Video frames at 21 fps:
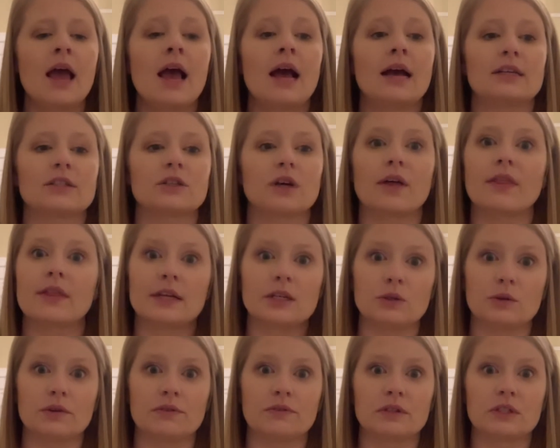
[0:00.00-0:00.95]
I saw they
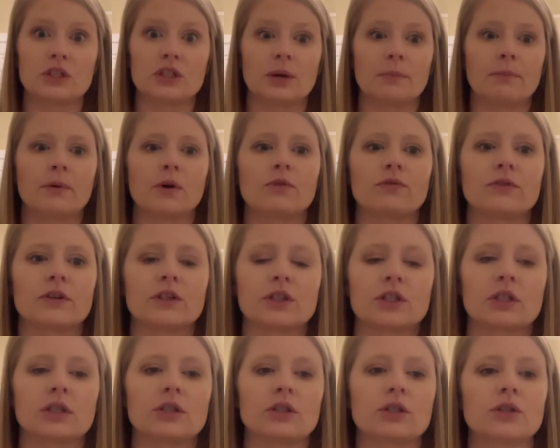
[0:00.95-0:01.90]
do have a jumbo
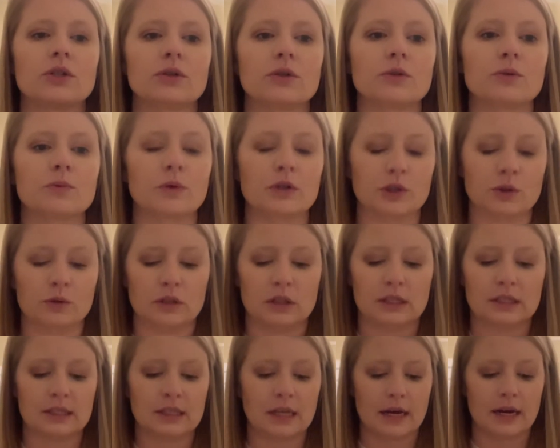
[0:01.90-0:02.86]
version too, which was
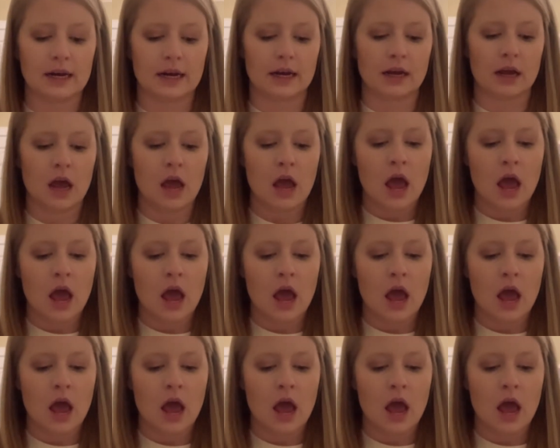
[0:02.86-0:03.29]
exciting.